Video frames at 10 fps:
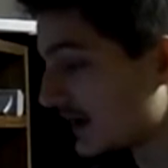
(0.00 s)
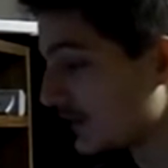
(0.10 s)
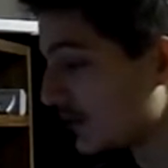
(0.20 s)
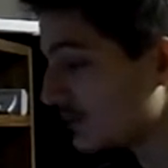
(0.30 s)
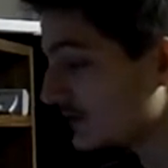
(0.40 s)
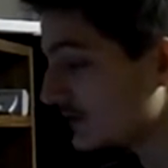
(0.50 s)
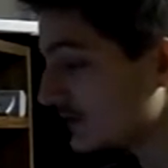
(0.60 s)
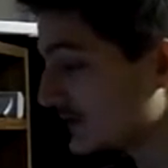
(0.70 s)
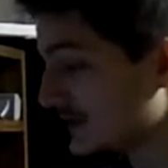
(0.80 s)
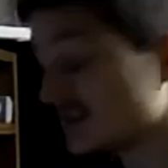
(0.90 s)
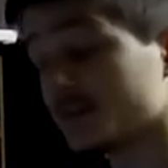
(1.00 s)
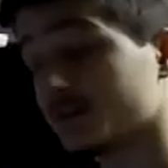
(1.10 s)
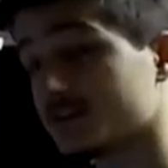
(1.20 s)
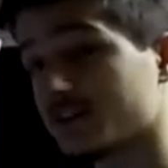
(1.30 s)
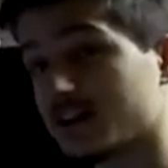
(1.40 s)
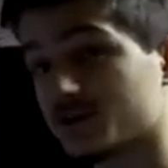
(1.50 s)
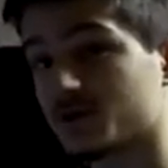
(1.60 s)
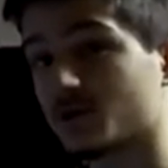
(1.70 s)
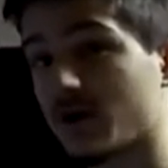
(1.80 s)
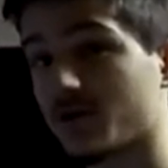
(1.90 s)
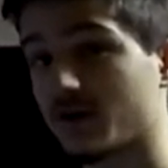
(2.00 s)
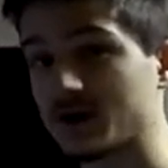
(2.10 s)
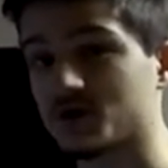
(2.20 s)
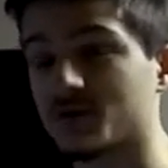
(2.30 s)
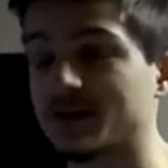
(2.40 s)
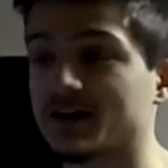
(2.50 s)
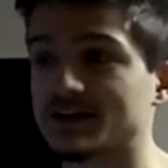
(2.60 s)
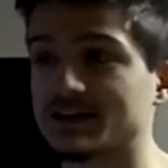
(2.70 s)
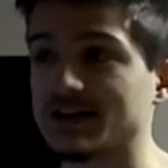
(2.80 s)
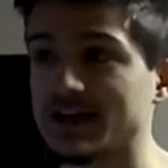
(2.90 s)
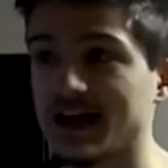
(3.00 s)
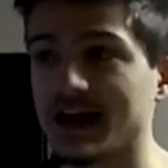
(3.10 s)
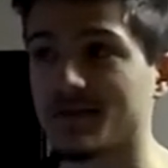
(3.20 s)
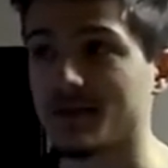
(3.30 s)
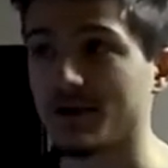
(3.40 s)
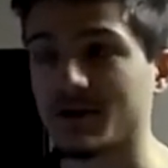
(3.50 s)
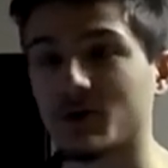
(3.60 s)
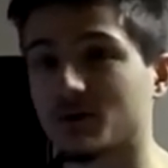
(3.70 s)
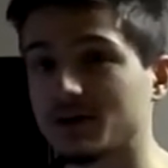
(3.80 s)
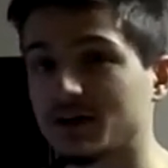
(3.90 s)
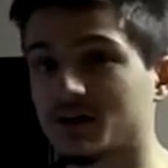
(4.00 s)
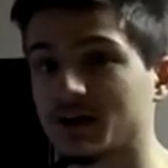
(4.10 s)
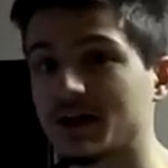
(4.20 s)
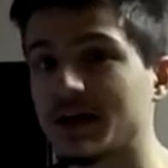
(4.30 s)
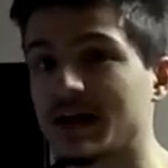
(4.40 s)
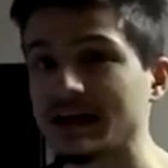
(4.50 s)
Newt deeds some of his land to his wife Rachel because he can't marry her legally